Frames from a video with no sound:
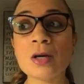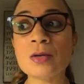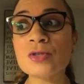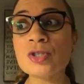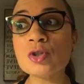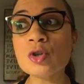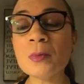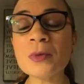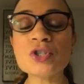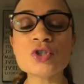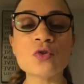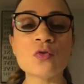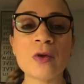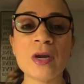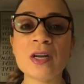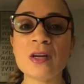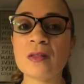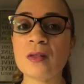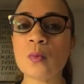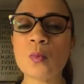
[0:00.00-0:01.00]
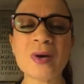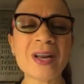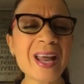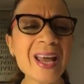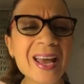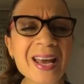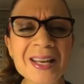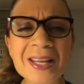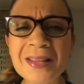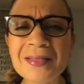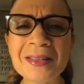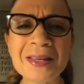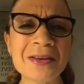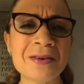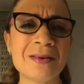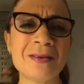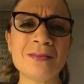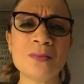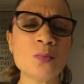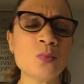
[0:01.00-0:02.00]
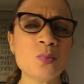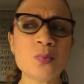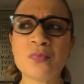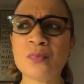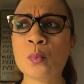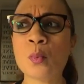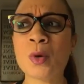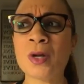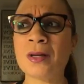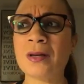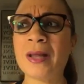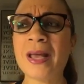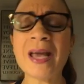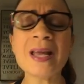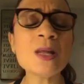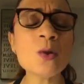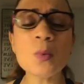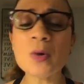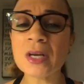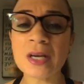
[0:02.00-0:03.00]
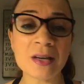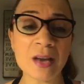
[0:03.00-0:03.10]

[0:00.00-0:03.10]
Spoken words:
so much greater than what anyone